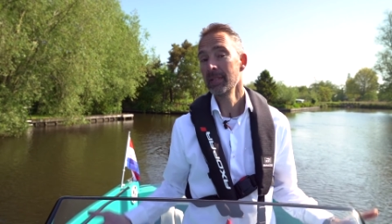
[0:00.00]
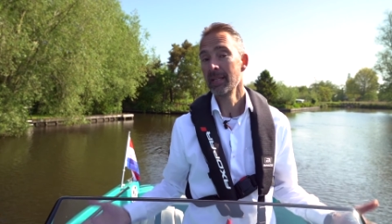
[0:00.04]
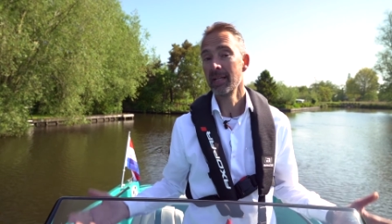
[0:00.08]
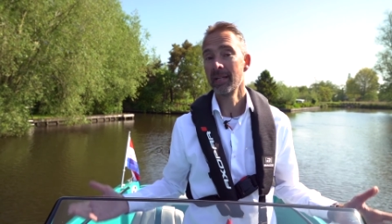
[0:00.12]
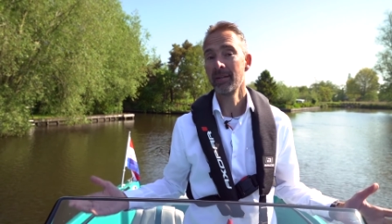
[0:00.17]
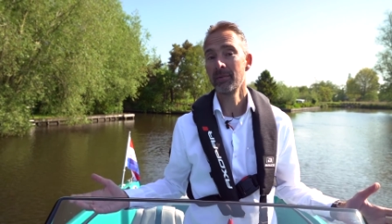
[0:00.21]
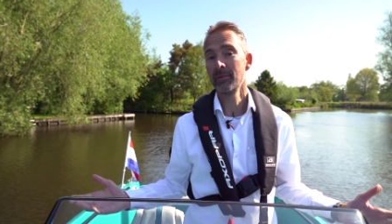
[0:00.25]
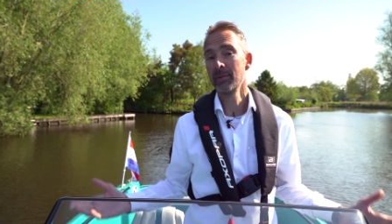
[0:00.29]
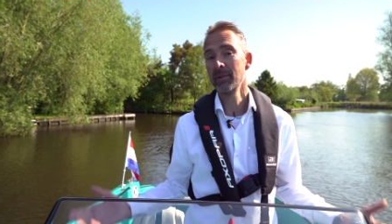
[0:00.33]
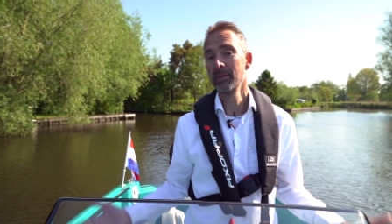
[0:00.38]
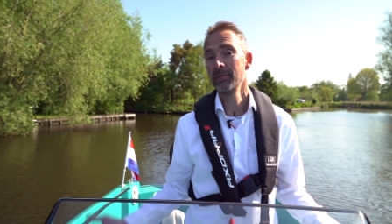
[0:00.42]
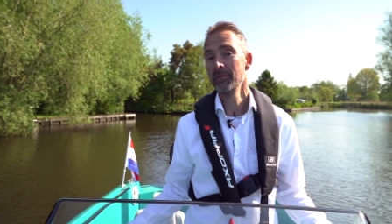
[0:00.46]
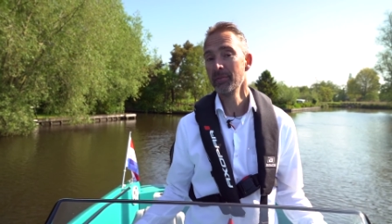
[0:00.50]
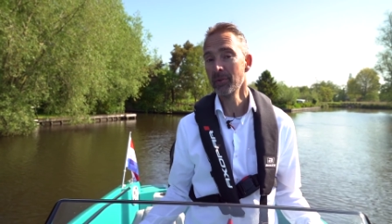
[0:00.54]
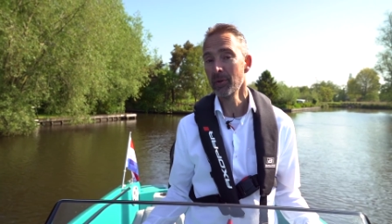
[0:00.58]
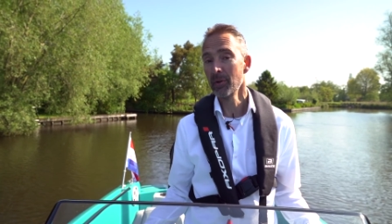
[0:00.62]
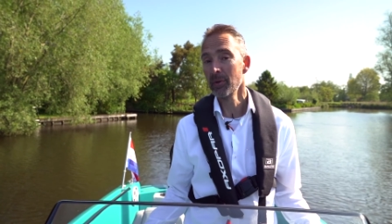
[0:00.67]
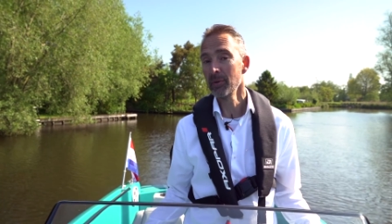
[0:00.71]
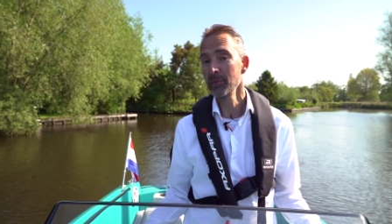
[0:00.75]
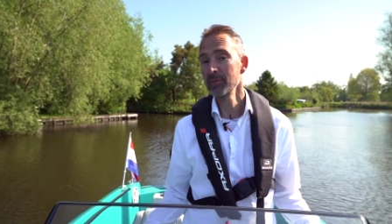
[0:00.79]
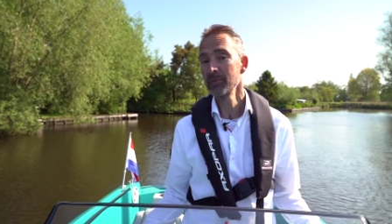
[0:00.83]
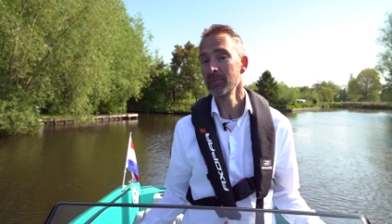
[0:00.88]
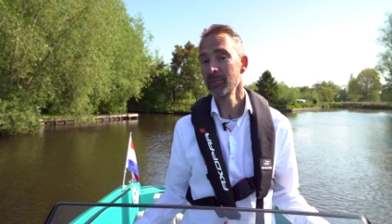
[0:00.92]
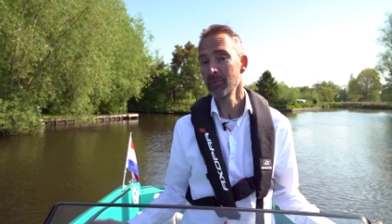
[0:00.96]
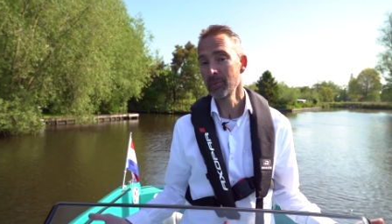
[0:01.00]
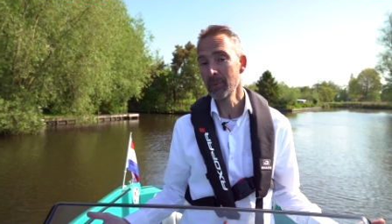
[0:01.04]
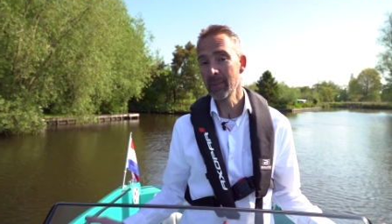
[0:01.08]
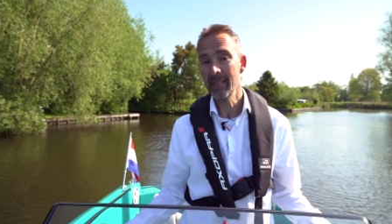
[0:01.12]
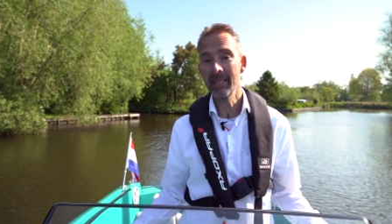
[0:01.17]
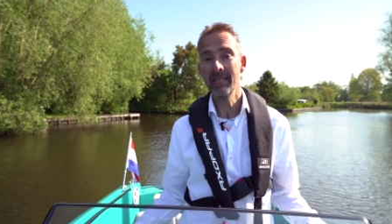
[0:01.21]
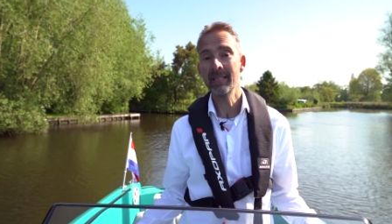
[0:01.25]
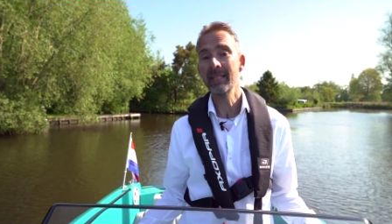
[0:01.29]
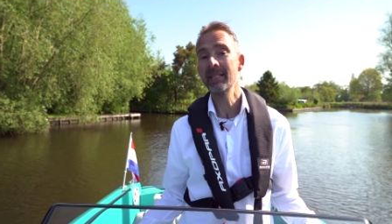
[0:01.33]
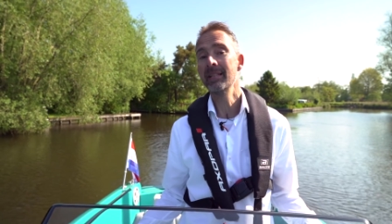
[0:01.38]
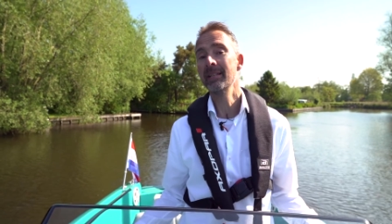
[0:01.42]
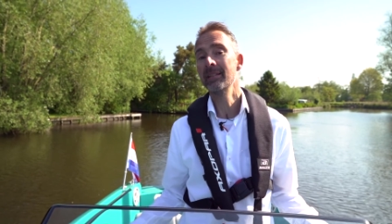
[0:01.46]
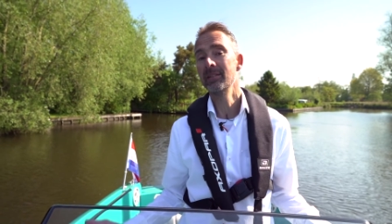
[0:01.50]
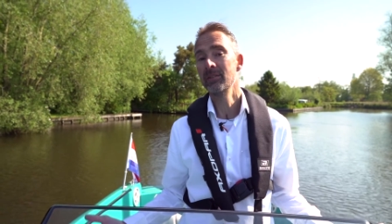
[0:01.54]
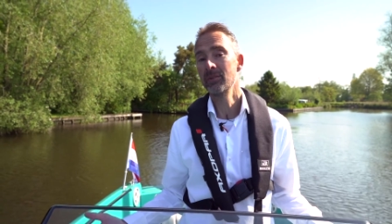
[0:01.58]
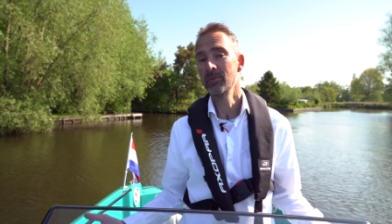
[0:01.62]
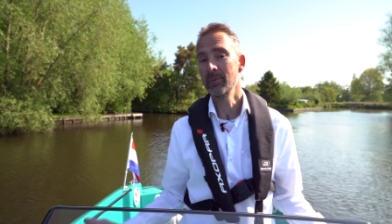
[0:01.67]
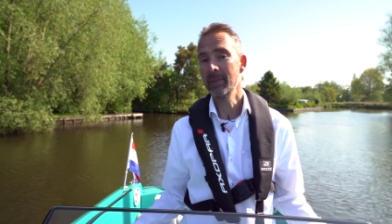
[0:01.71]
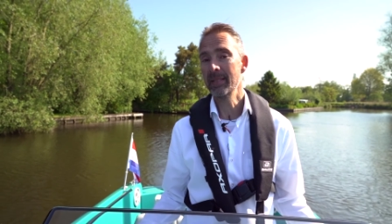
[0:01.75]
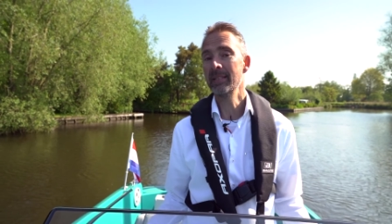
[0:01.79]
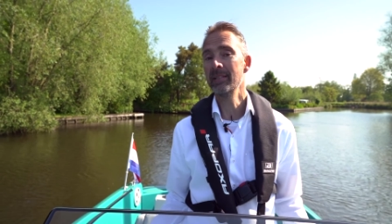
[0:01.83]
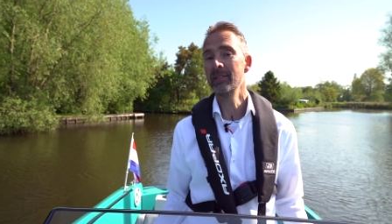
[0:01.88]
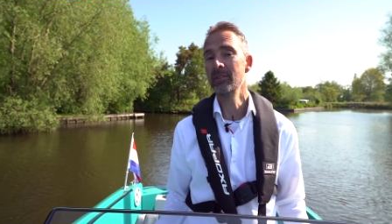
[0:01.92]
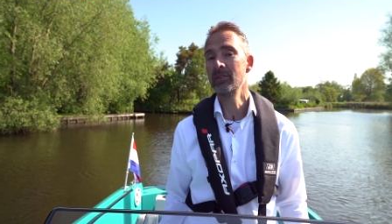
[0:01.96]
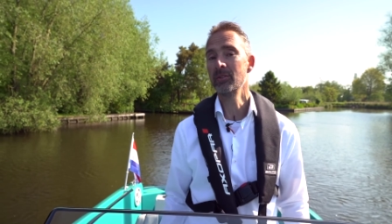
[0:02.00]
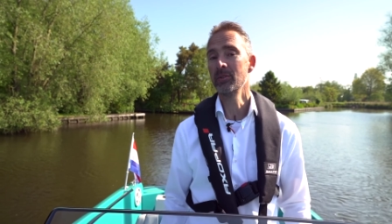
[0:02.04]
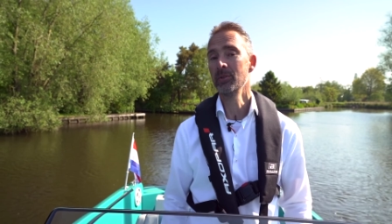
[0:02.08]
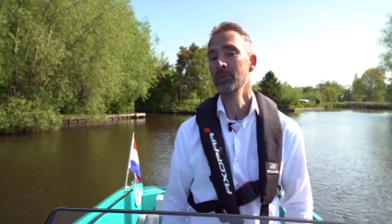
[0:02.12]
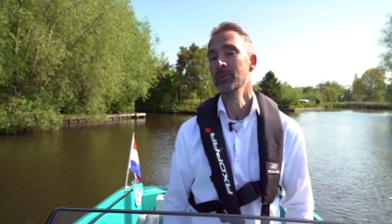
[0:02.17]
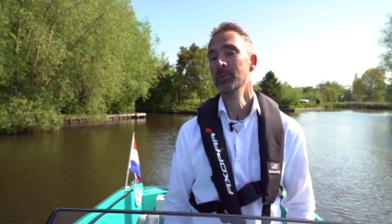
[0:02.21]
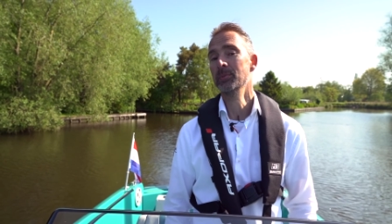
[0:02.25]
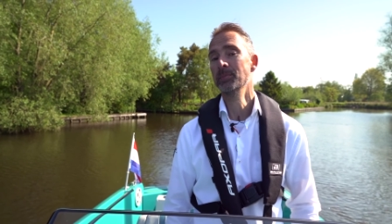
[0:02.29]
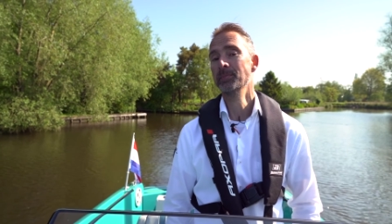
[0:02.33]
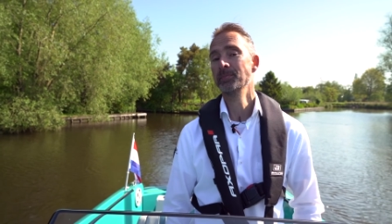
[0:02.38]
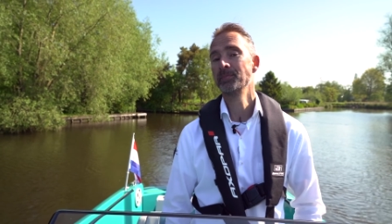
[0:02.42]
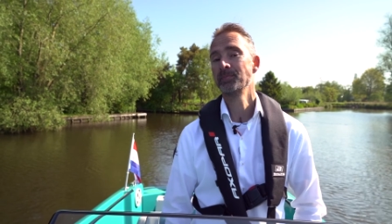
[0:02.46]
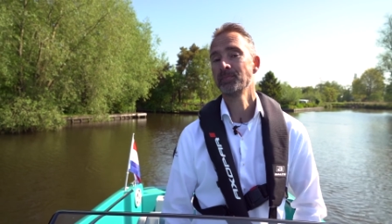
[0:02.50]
a Revolve 2022,